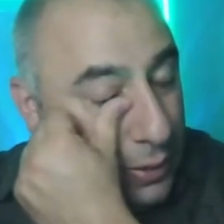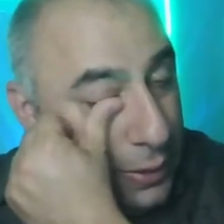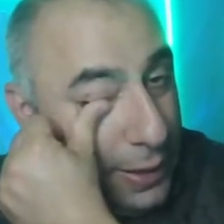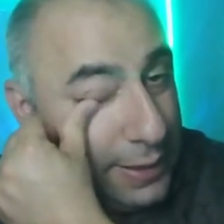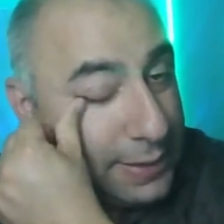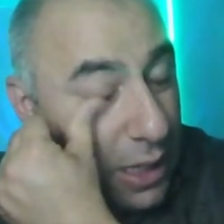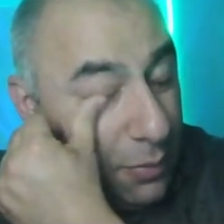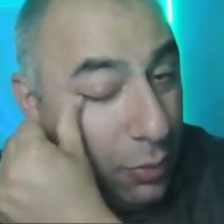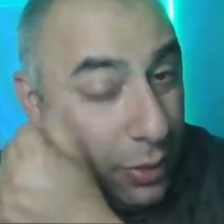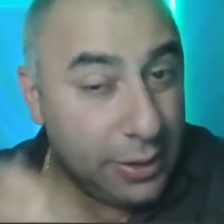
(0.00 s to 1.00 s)
at some
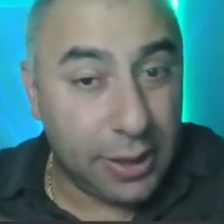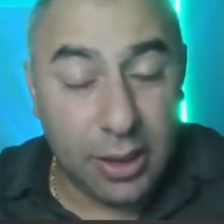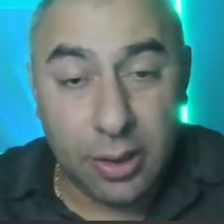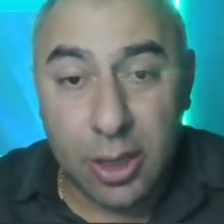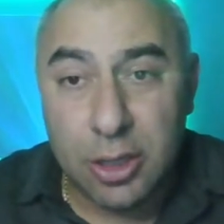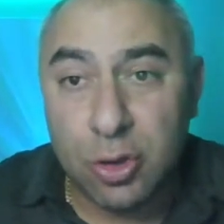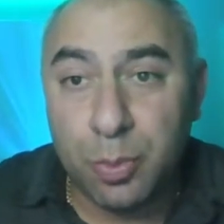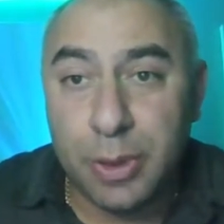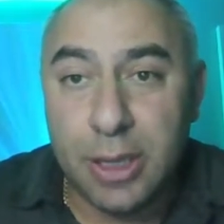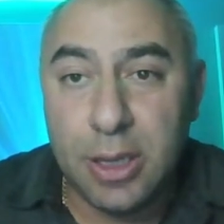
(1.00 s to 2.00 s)
point getting ready to
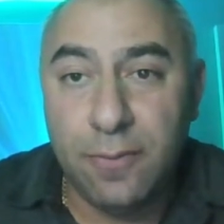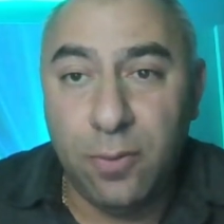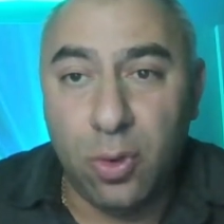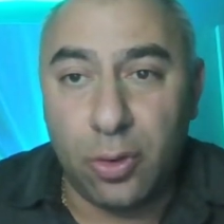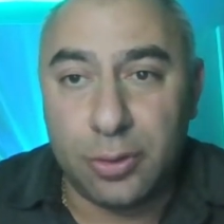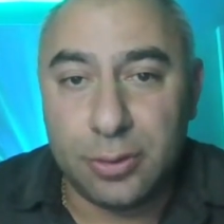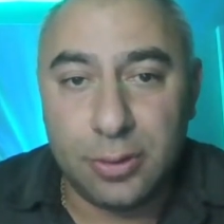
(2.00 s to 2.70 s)
play e4.